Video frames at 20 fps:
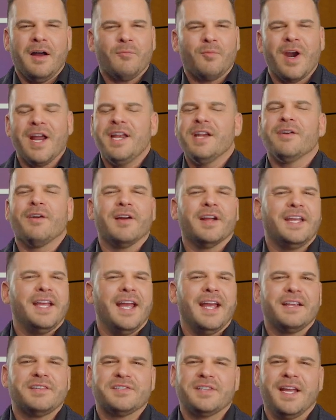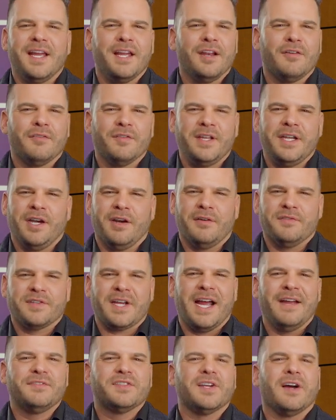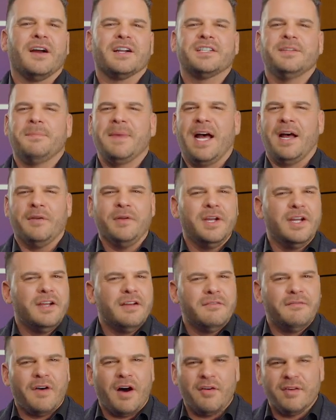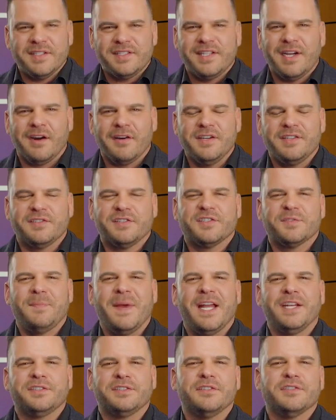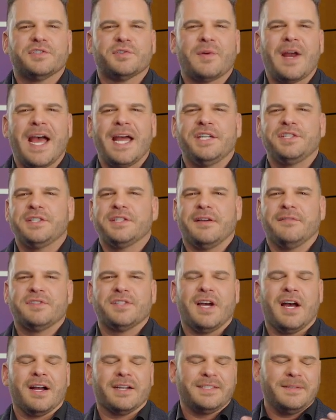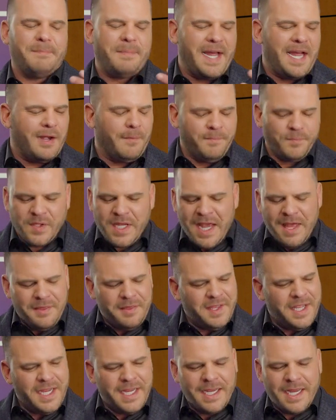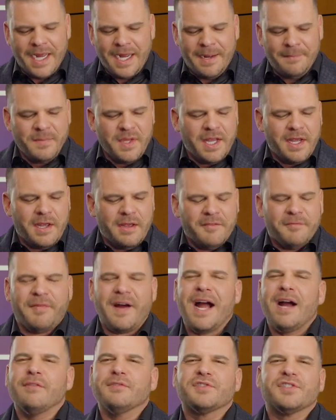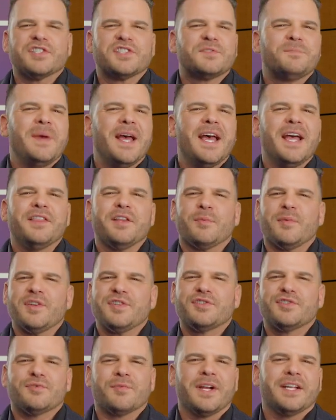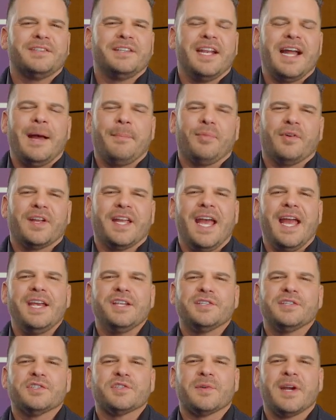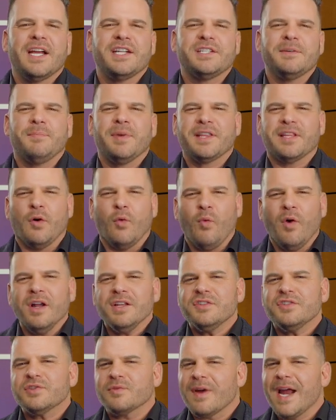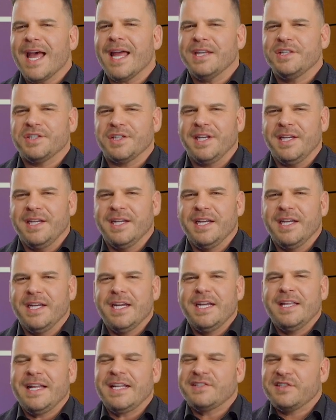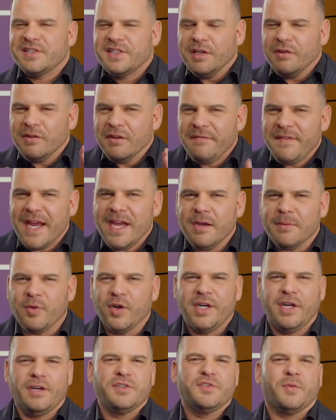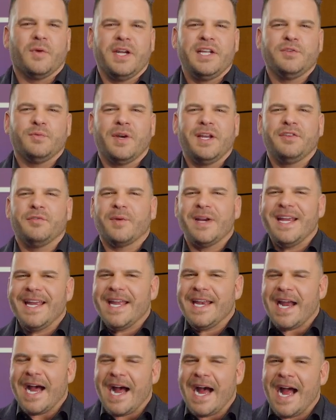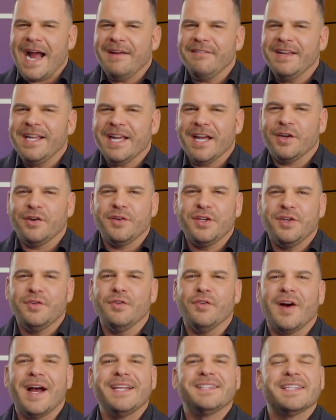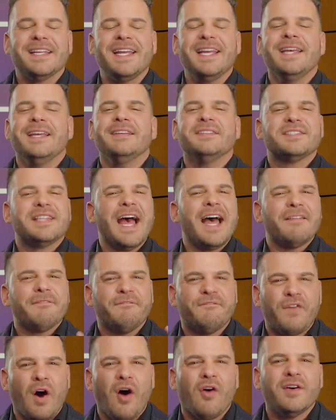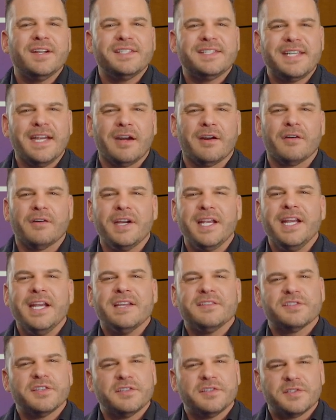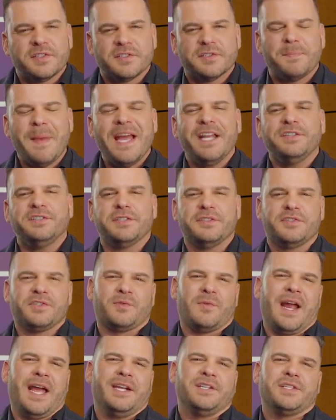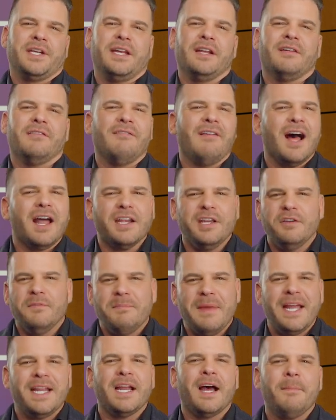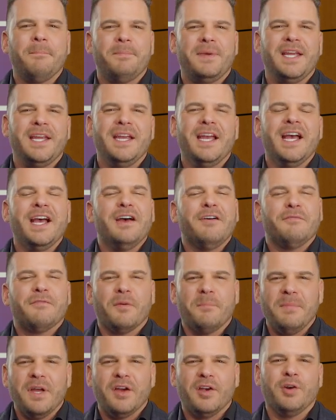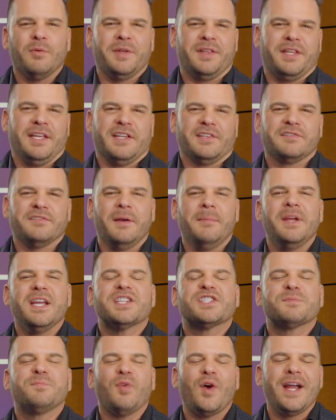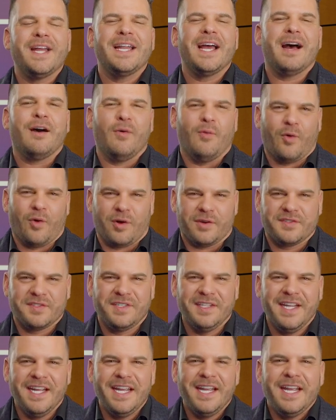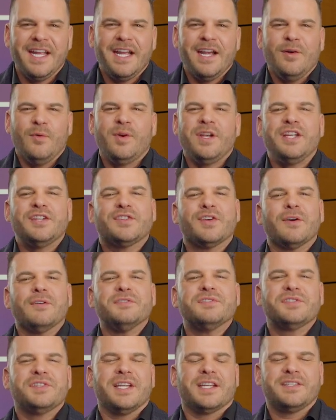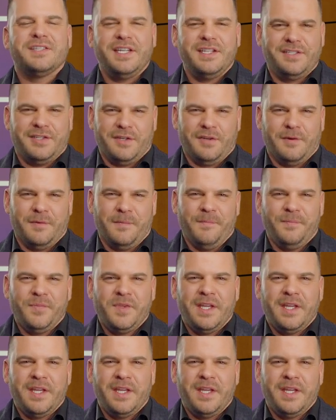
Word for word: right here on KXAN over the years, I've talked about voluntary suspension strategies. I've talked about the uh, file and suspend, the restricted application strategy. But the one strategy that's still available here in 2023 and highly underutilized is that voluntary suspension strategy. And a lot of you may not be familiar with this. Let me explain how it works. When you turn 62,